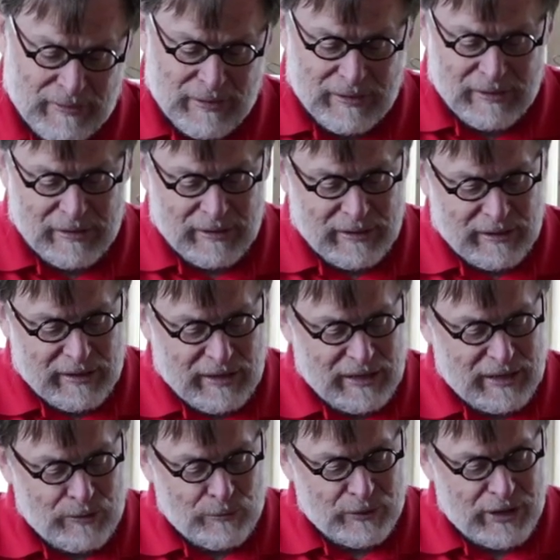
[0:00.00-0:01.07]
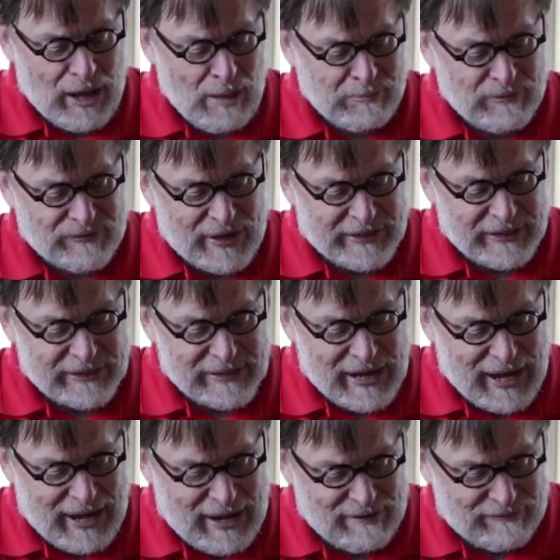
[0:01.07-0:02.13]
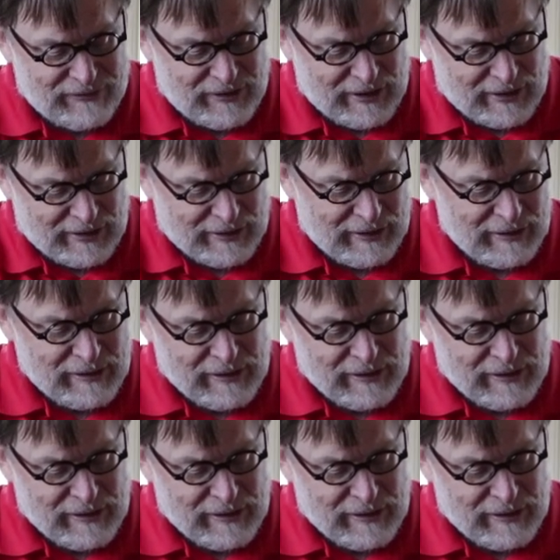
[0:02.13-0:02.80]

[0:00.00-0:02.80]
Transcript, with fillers: And it would help if I didn't have the,